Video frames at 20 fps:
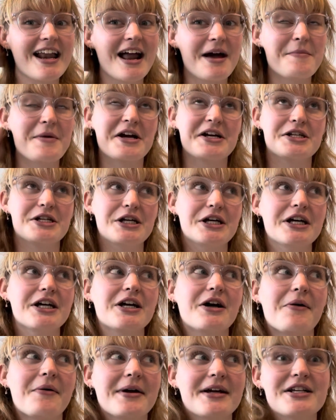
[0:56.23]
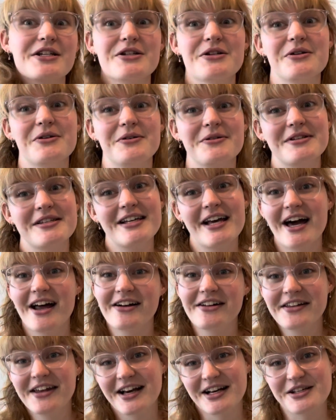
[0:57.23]
I'm actually going to Seattle
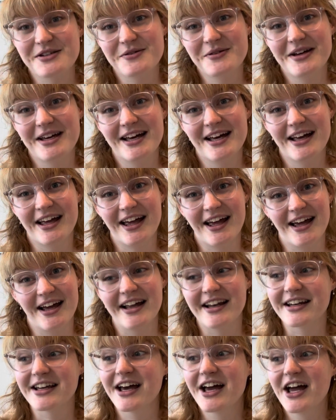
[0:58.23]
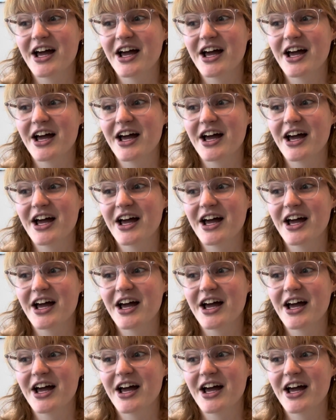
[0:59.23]
next week and